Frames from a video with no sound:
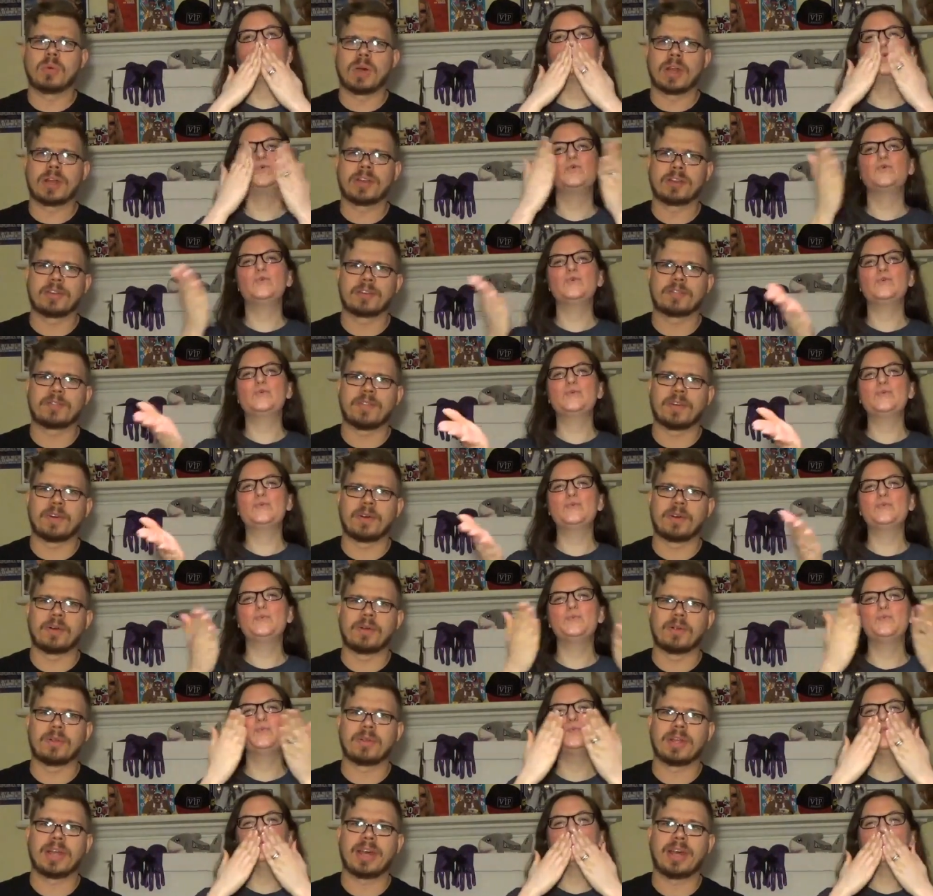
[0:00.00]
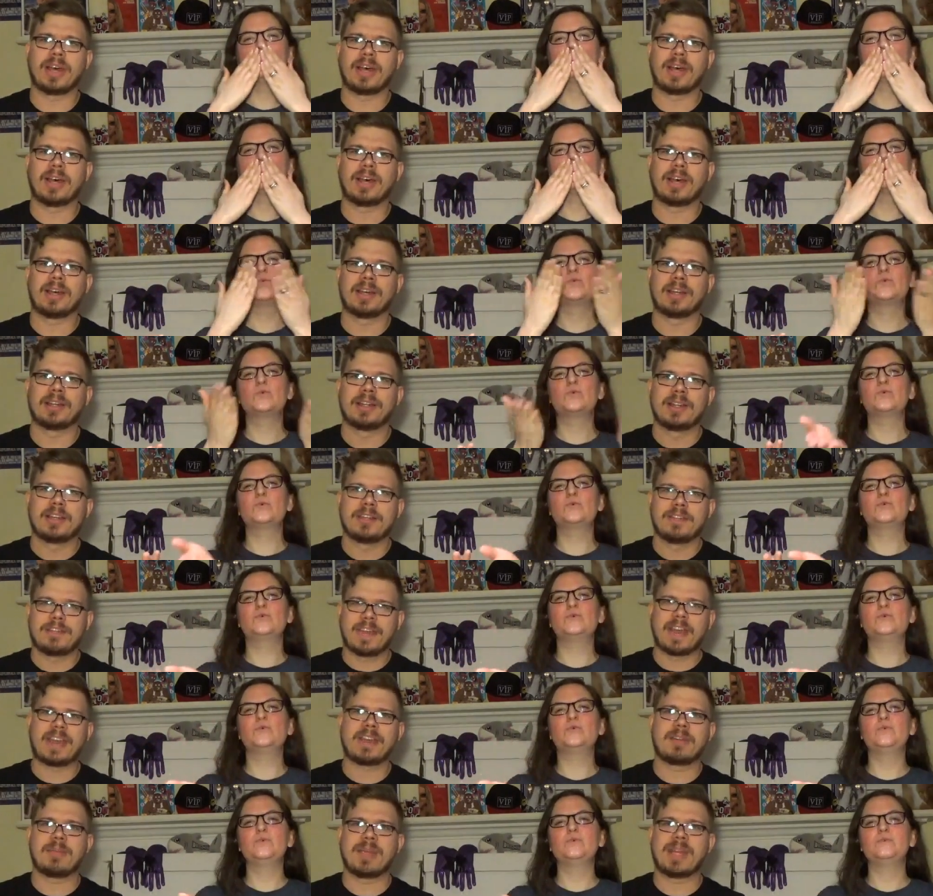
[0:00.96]
Speaker 1: wonderful uh,
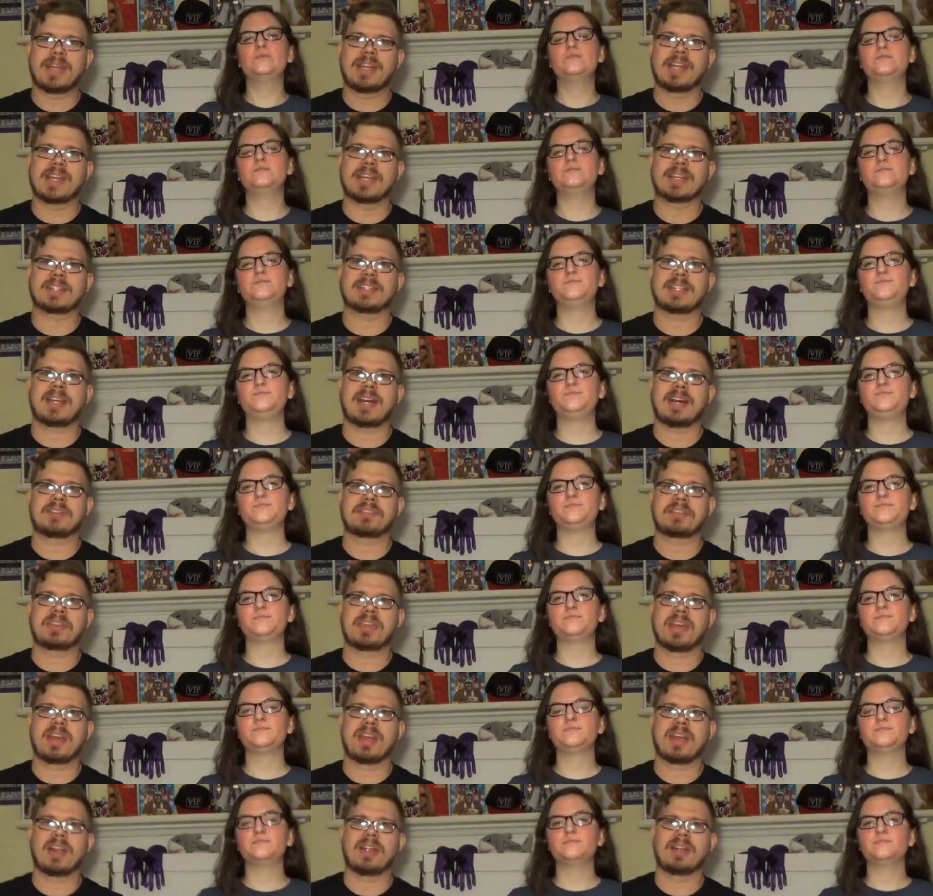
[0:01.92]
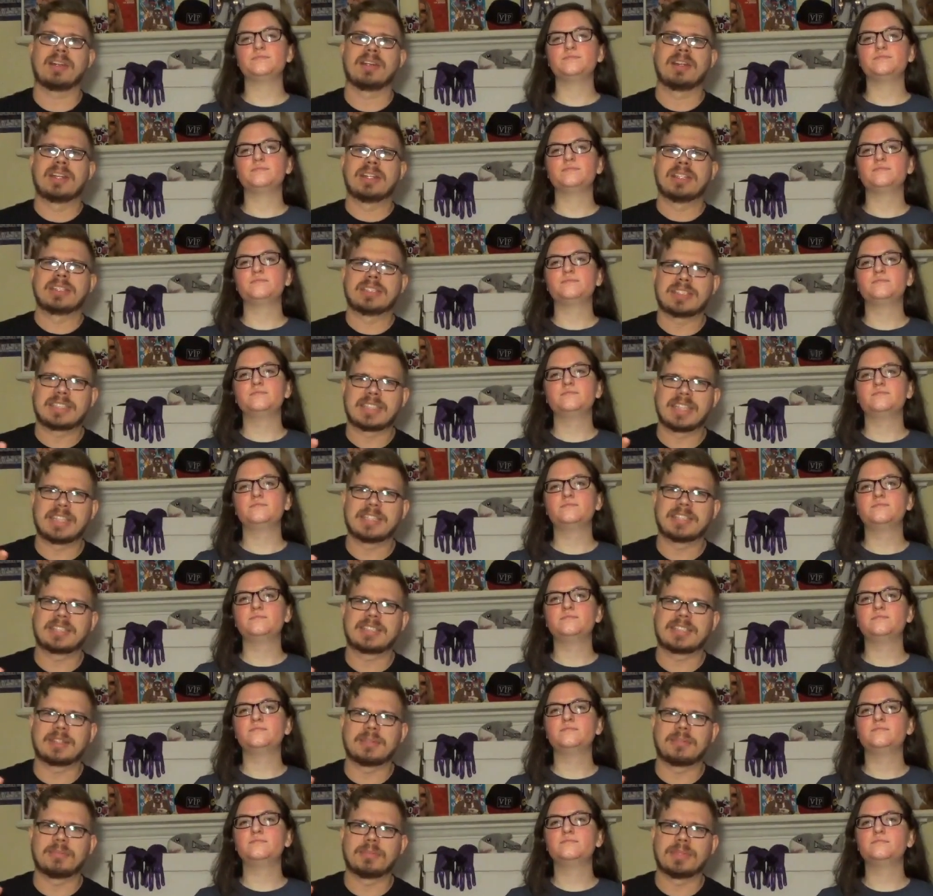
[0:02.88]
Maniacs out there, send
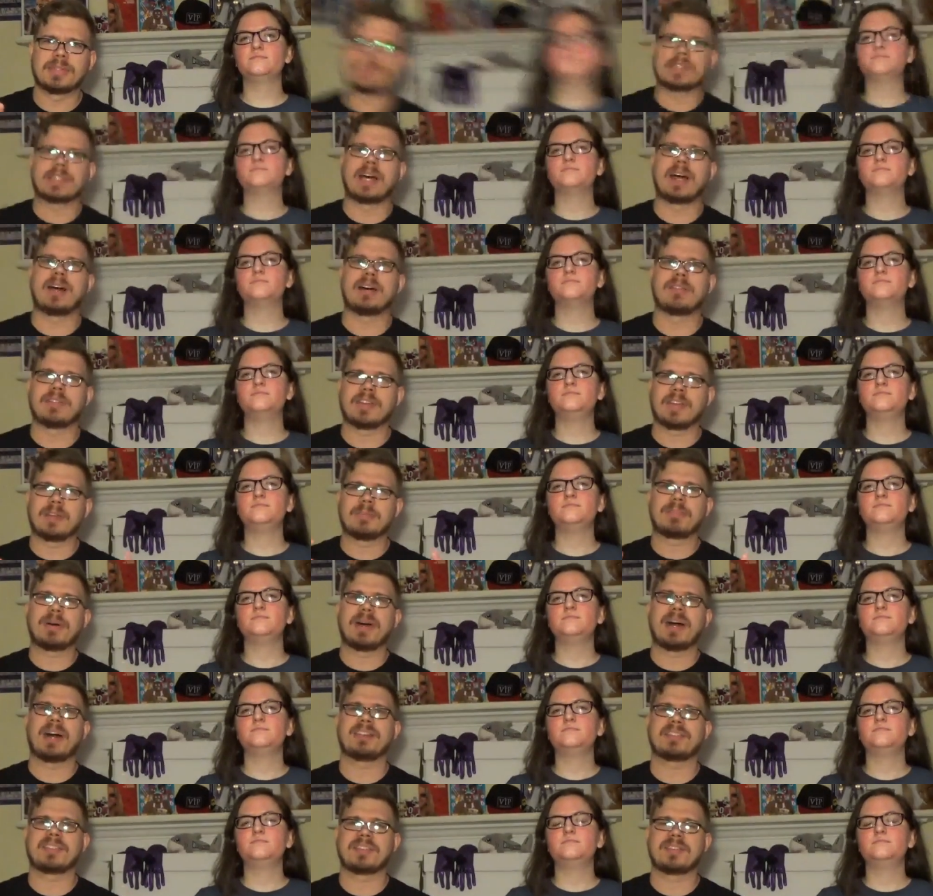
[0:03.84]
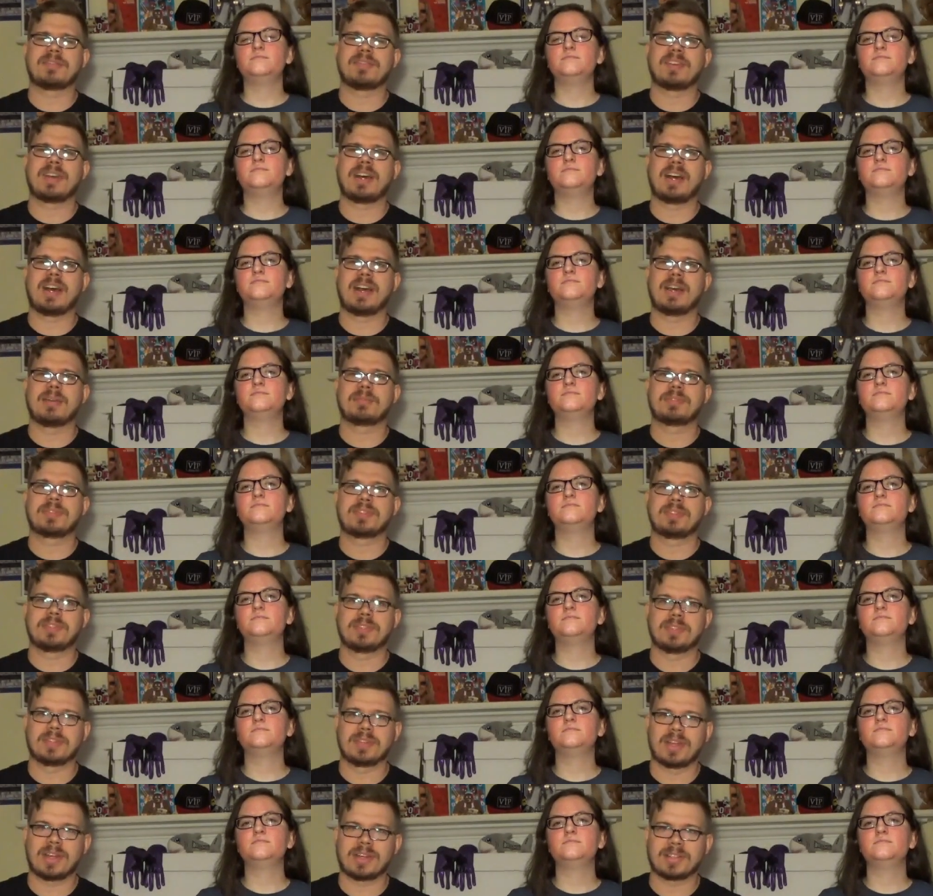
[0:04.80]
some love and positive vibes
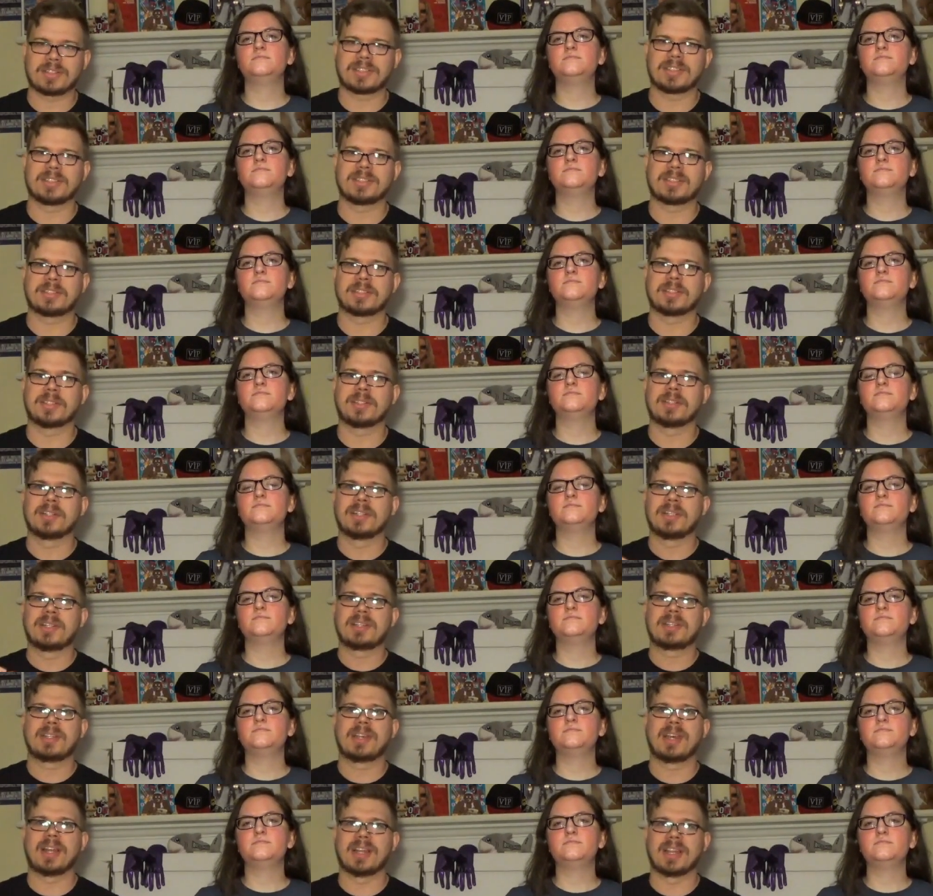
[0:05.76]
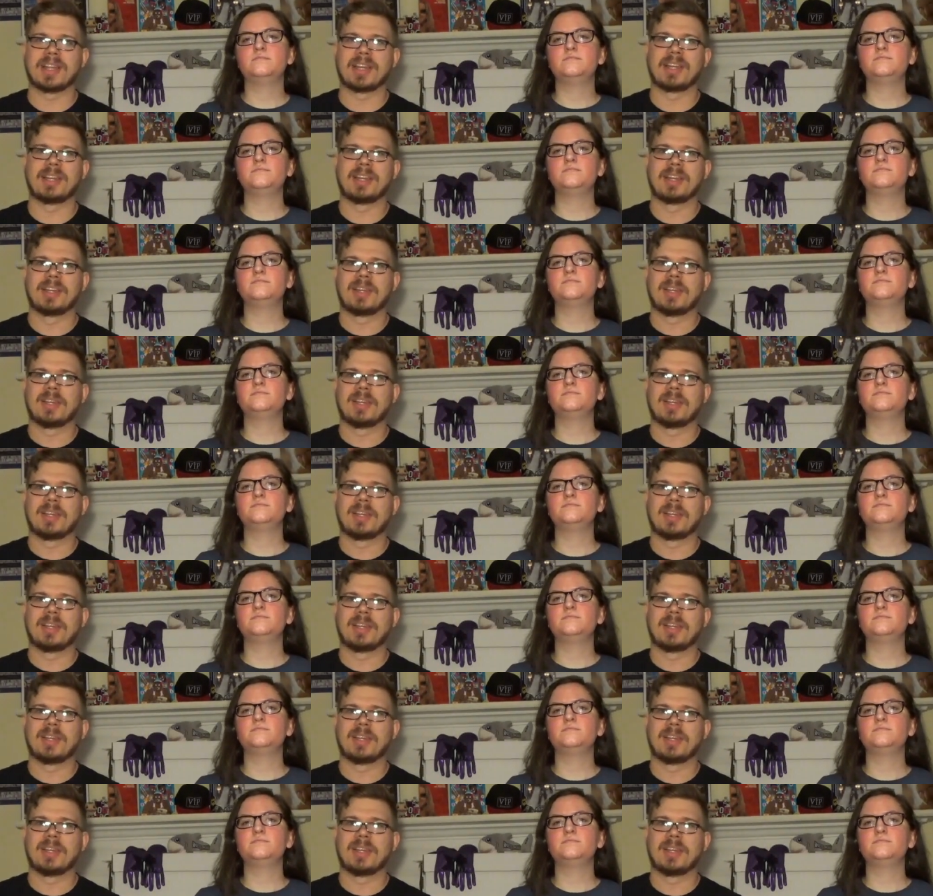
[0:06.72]
to our sister Kelly.